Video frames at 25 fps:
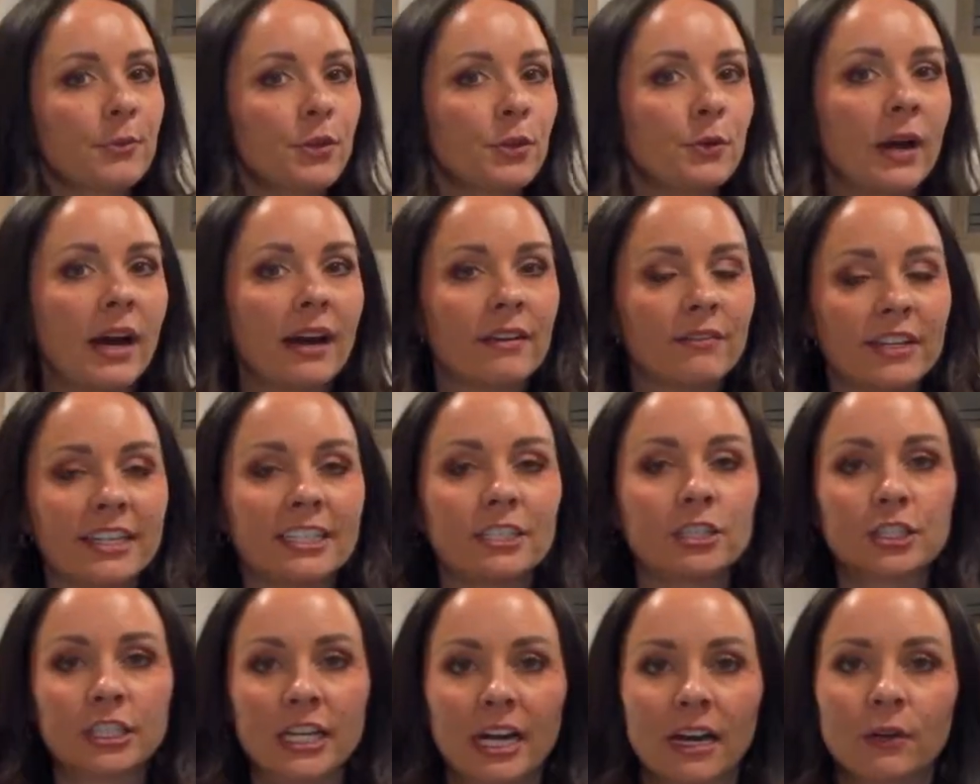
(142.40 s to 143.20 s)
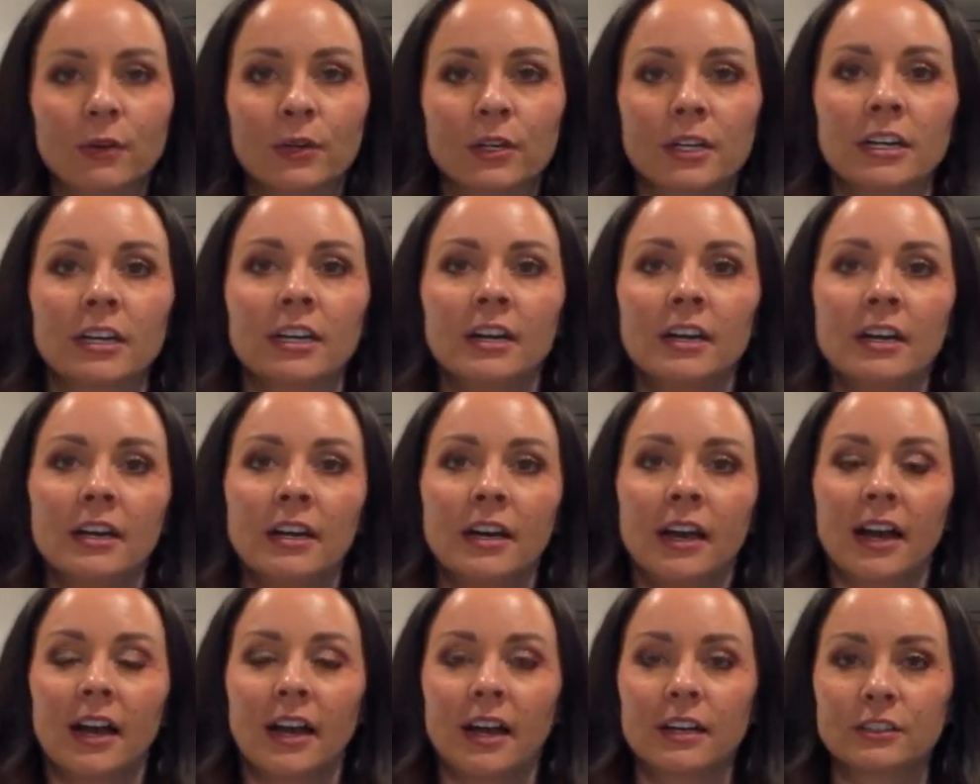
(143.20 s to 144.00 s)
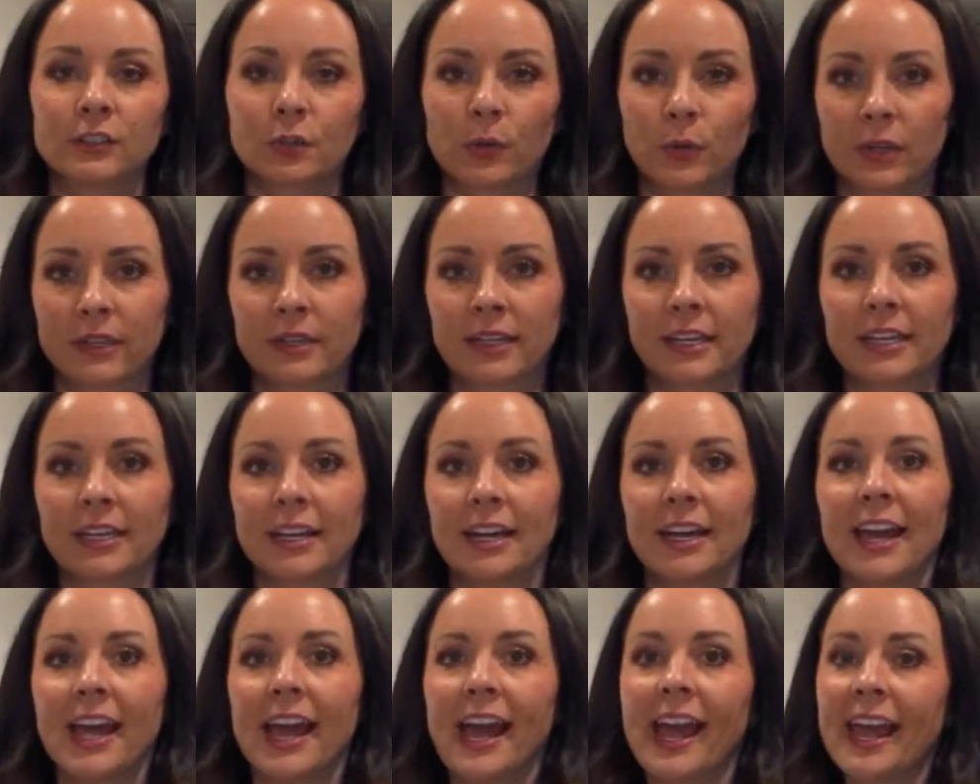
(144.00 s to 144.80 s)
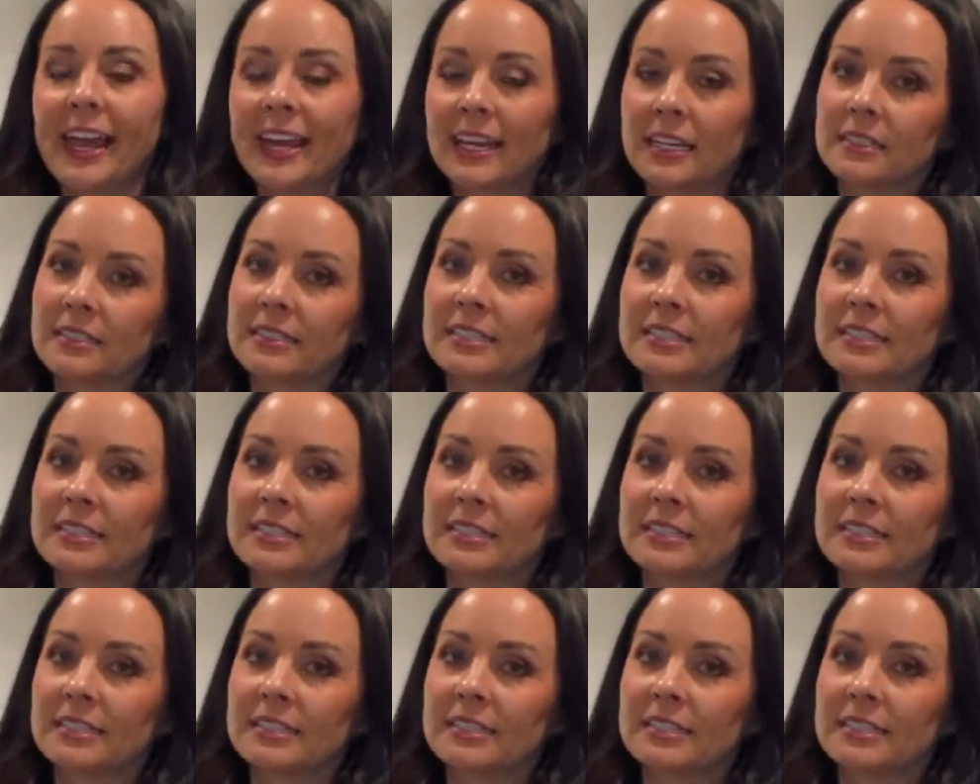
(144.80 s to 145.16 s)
you have a shower, toilet, and